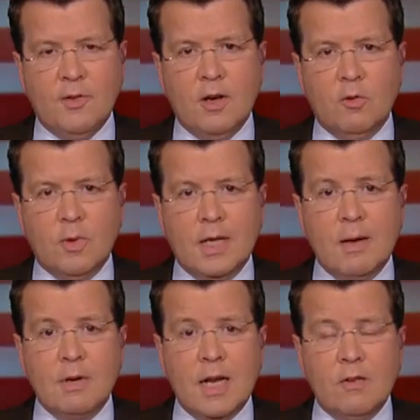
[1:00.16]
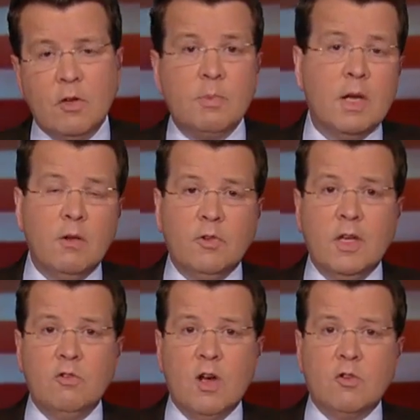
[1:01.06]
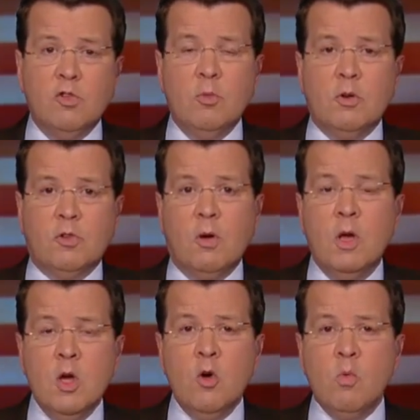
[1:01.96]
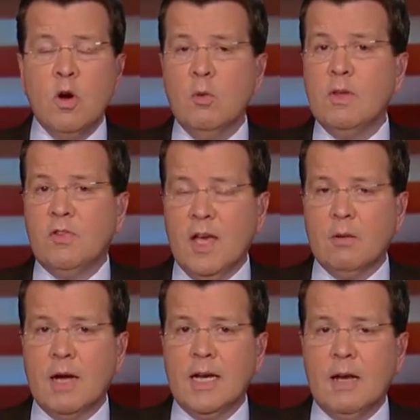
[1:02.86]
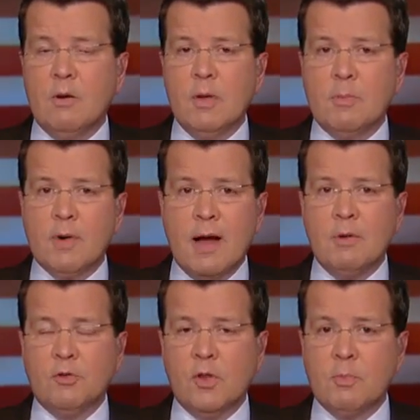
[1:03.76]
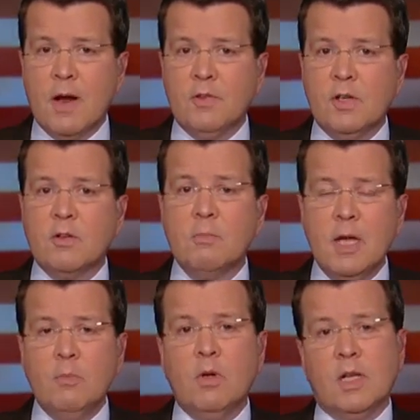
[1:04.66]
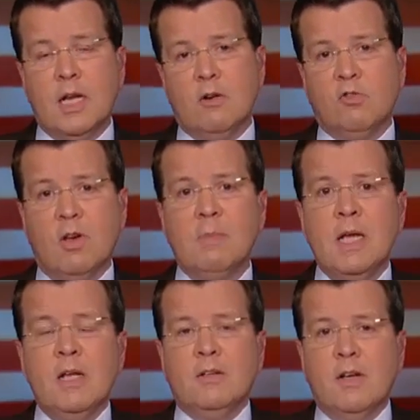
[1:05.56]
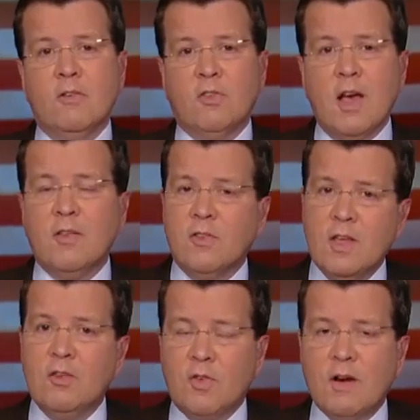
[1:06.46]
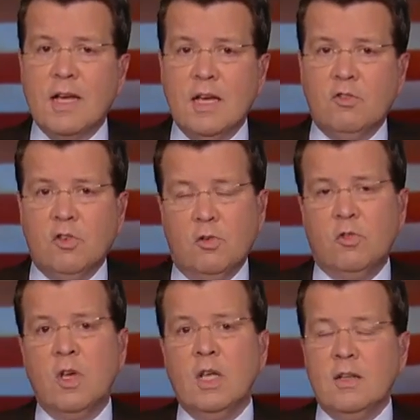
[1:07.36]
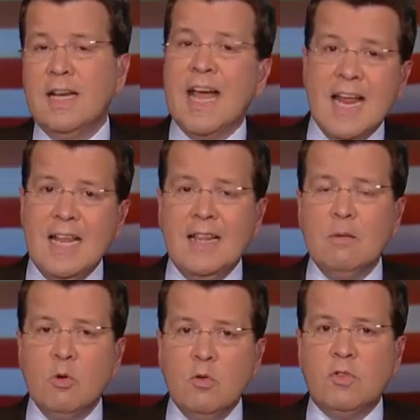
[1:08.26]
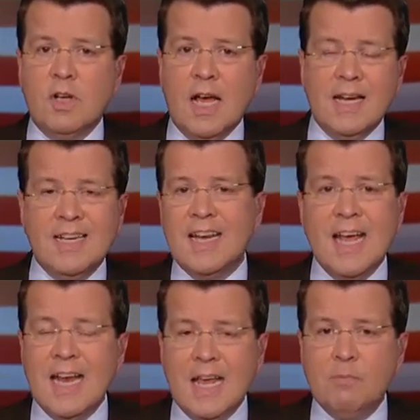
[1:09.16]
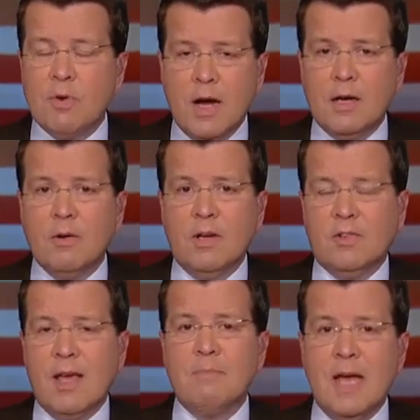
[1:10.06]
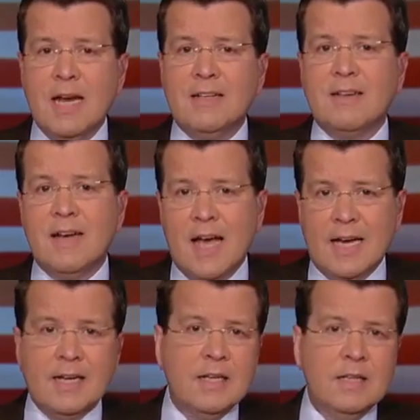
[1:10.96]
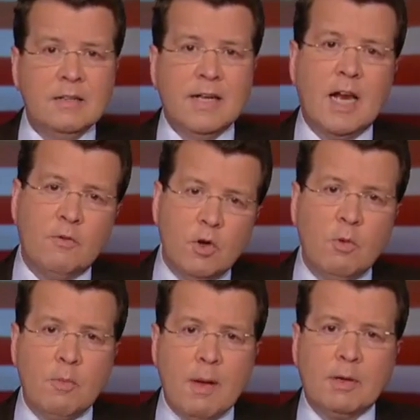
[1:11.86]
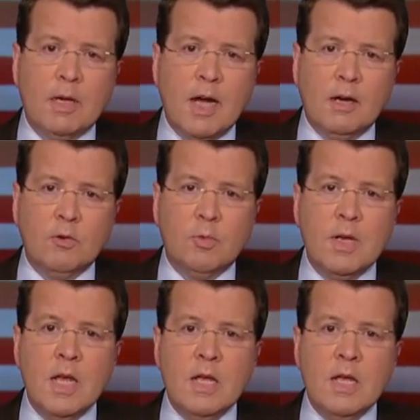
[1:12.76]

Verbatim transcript: ears when it came to Nancy Pelosi and Chuck Schumer. So, where do we stand right now amid a promise for the president to meet with leadership to discuss these? these very issues. Did anything move tonight? Did any progress get made tonight? To California Republican Congressman